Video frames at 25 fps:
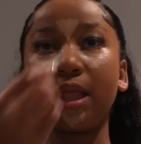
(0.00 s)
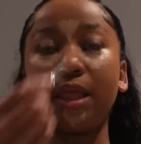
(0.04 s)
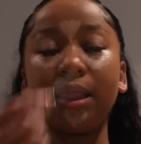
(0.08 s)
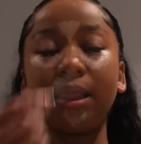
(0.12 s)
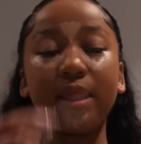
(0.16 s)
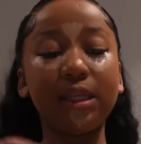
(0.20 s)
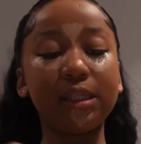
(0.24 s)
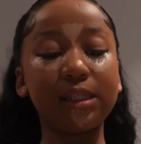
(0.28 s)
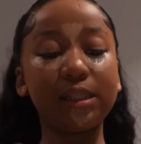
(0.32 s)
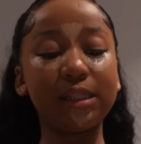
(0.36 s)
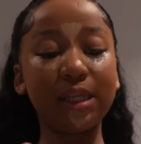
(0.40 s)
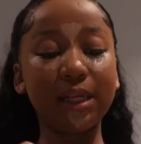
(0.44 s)

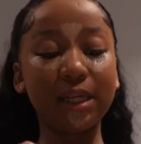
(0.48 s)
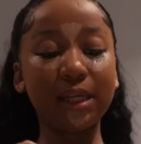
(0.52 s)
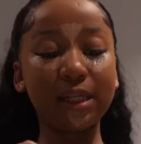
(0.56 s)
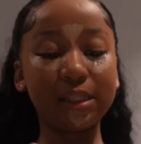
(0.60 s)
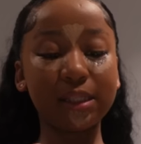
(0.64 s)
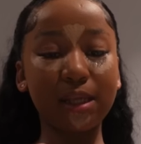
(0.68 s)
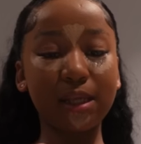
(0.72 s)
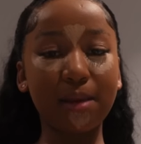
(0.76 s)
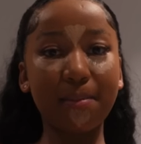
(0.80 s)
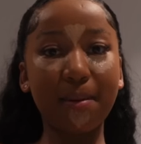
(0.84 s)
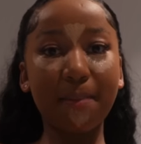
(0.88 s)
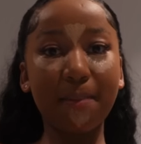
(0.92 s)
These niggas
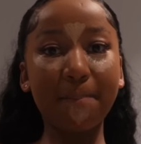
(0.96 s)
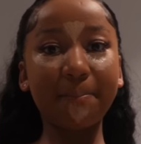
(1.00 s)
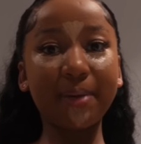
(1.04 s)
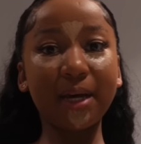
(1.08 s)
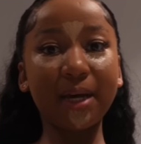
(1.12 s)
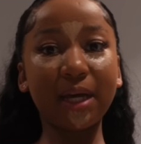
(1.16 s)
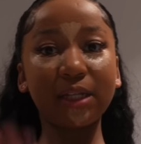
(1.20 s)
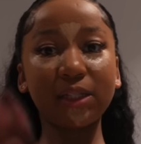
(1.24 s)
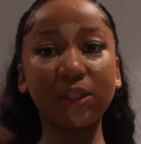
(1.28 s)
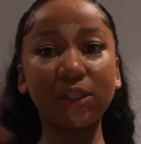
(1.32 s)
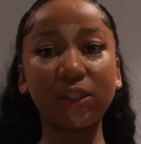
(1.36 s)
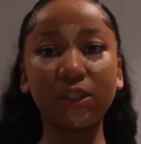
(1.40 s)
on my
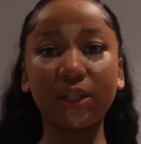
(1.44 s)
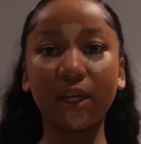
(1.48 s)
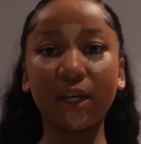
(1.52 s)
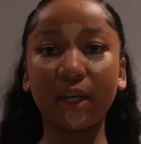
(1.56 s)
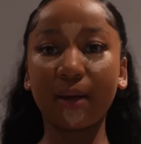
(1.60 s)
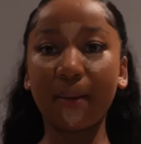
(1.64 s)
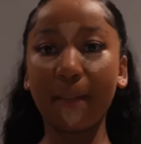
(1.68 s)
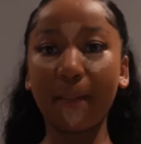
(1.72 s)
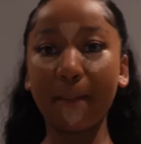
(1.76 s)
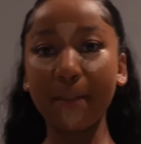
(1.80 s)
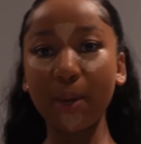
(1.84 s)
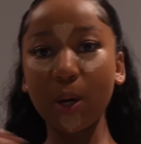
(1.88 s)
body, shake
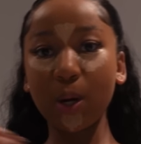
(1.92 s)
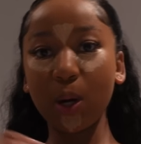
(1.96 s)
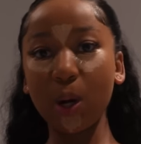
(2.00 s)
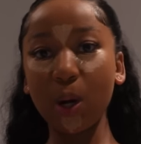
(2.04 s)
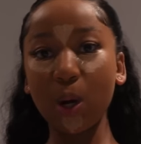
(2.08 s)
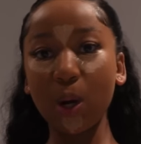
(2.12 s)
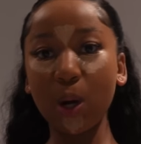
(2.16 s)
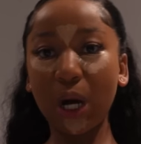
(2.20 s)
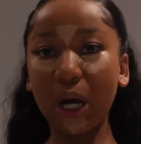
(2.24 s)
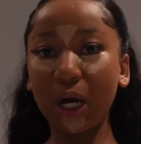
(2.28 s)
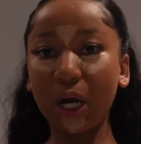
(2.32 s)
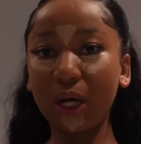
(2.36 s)
them
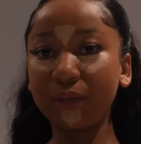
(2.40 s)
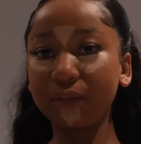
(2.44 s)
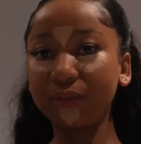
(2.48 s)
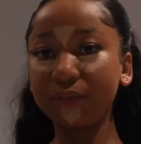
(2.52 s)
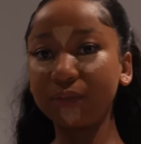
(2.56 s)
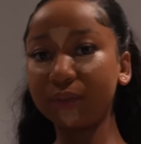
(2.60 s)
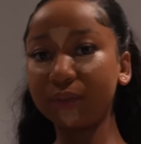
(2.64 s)
off.